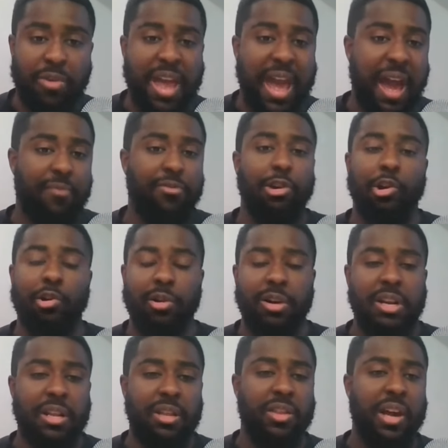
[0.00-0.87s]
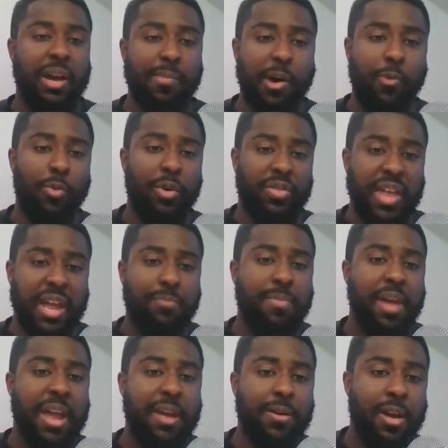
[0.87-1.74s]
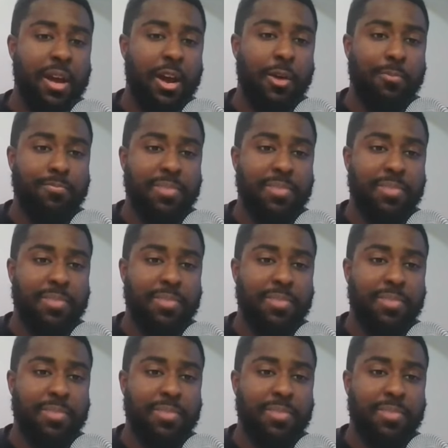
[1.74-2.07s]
We haven't heard anything about what they may